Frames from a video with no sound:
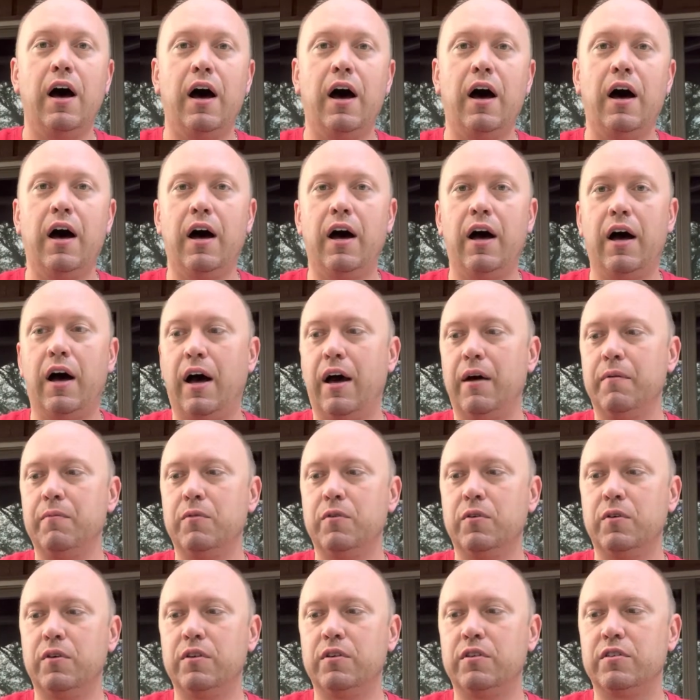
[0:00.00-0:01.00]

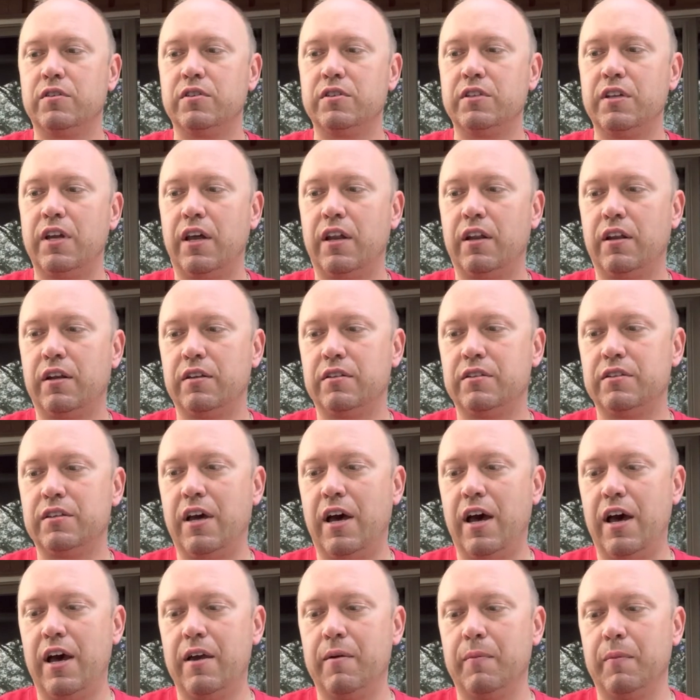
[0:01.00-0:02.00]
I'm going to set a
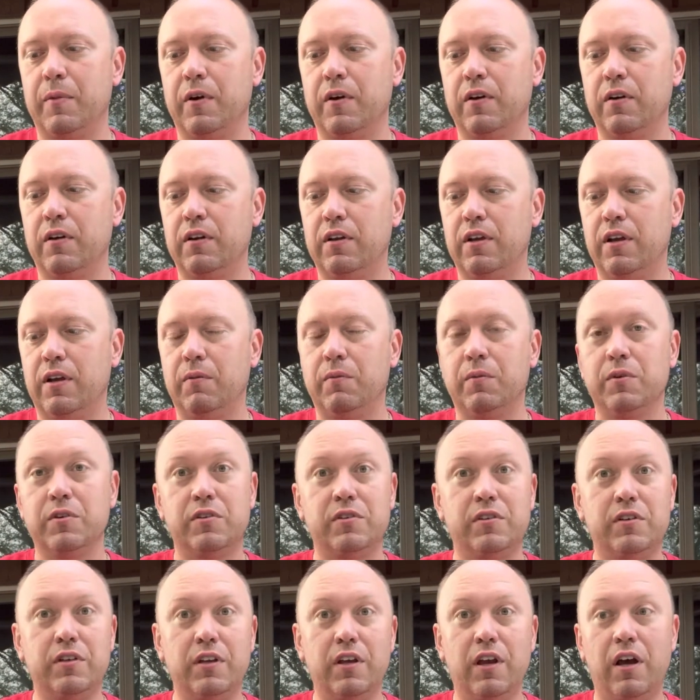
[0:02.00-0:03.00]
timer and we'll
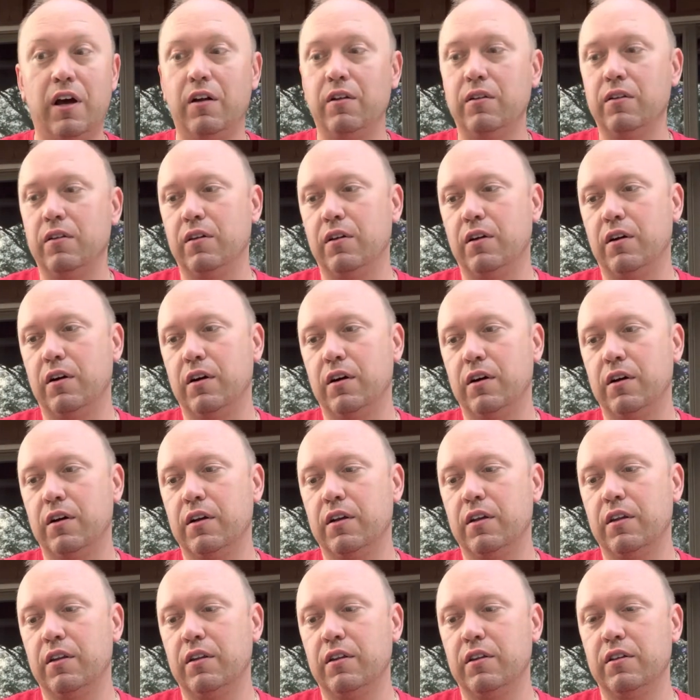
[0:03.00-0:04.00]
see how long
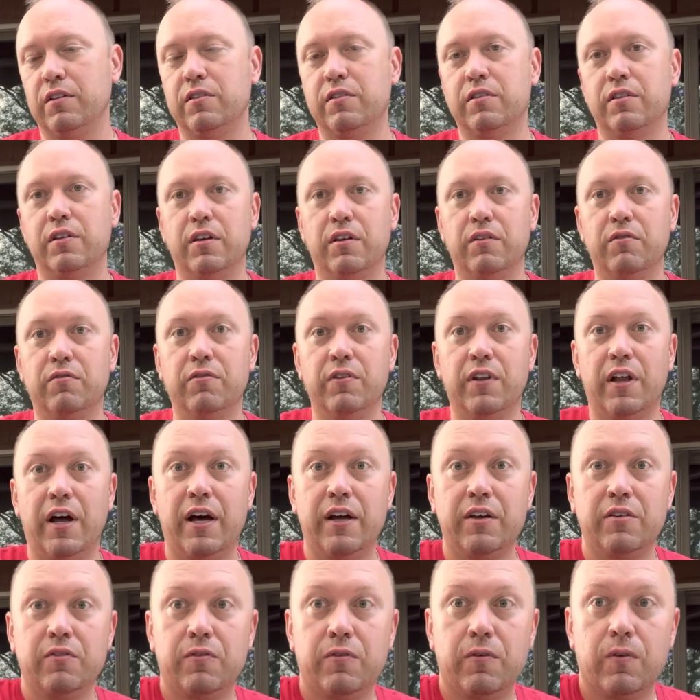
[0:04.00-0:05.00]
this thing
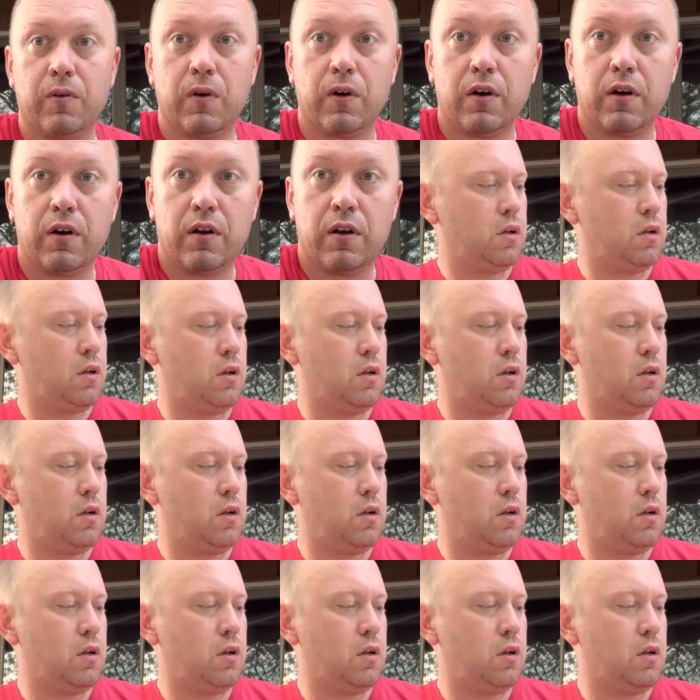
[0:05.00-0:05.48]
flies for.